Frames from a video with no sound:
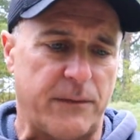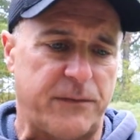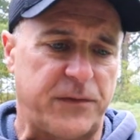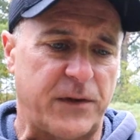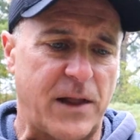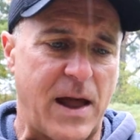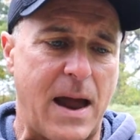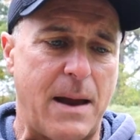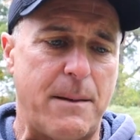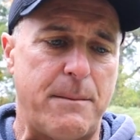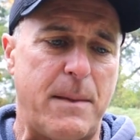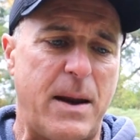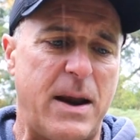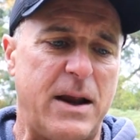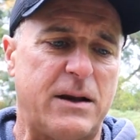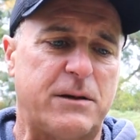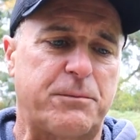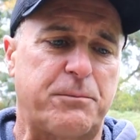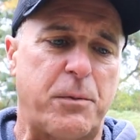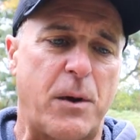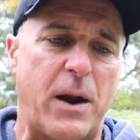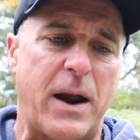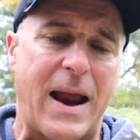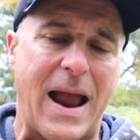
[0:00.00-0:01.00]
the flat
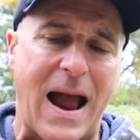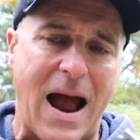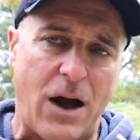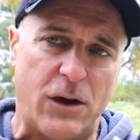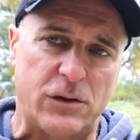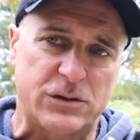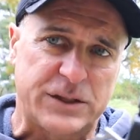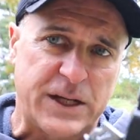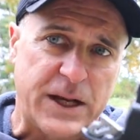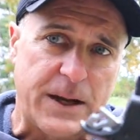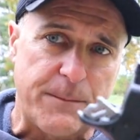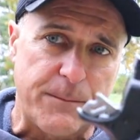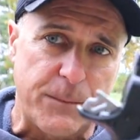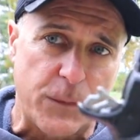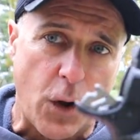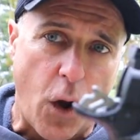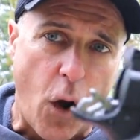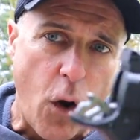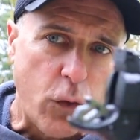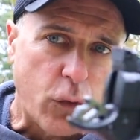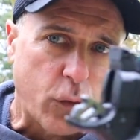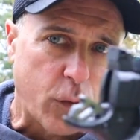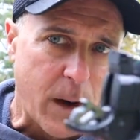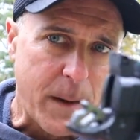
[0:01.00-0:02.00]
mainspring housing.
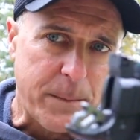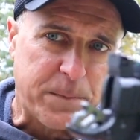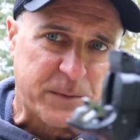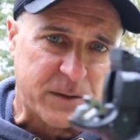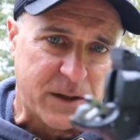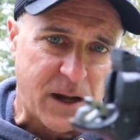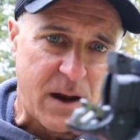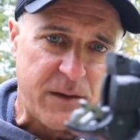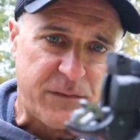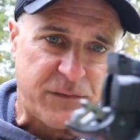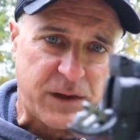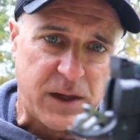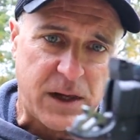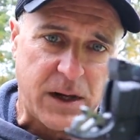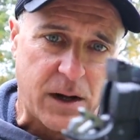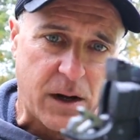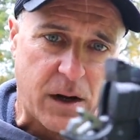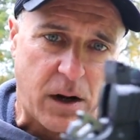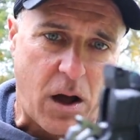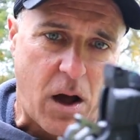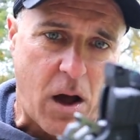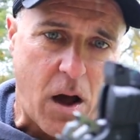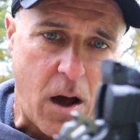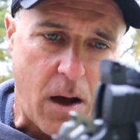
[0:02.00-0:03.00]
No grip safety
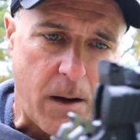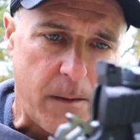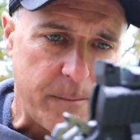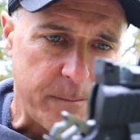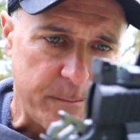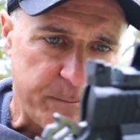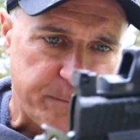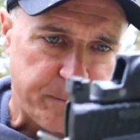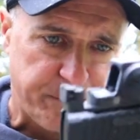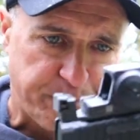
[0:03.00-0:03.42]
at all,